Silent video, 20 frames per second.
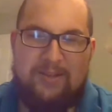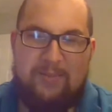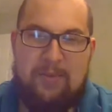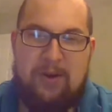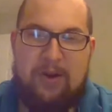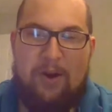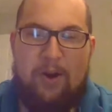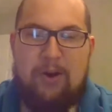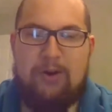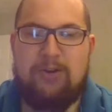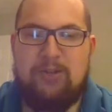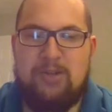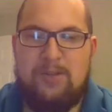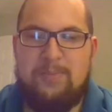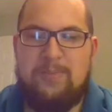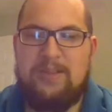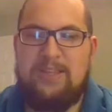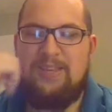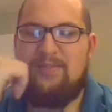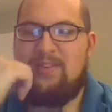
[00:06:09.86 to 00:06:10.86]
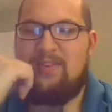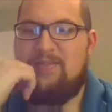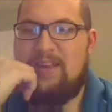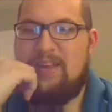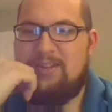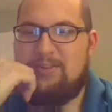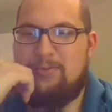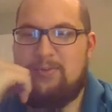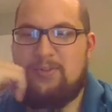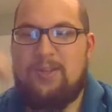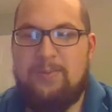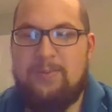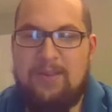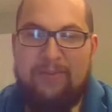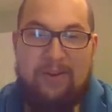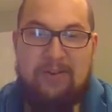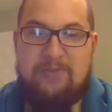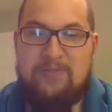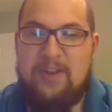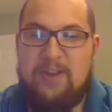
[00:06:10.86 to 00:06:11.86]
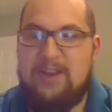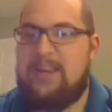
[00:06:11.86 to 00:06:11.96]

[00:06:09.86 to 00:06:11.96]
hard to believe event, or something very funny,